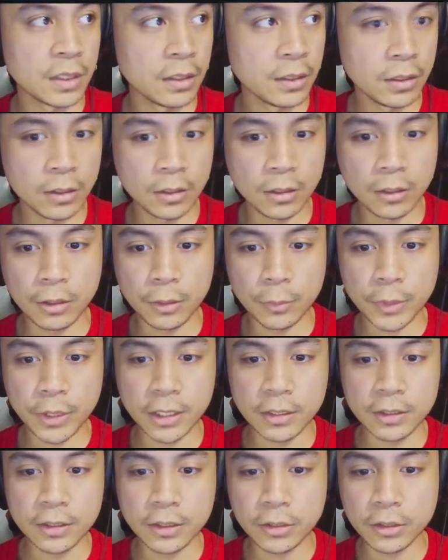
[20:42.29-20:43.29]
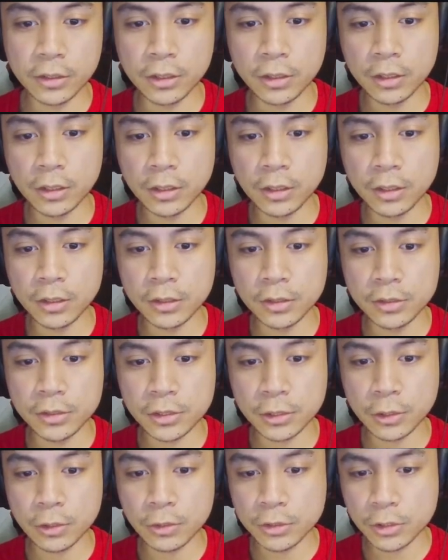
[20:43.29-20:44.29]
All right, we got another
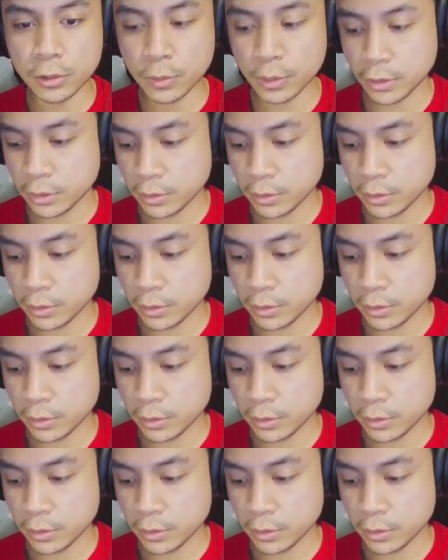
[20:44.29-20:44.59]
Zoha,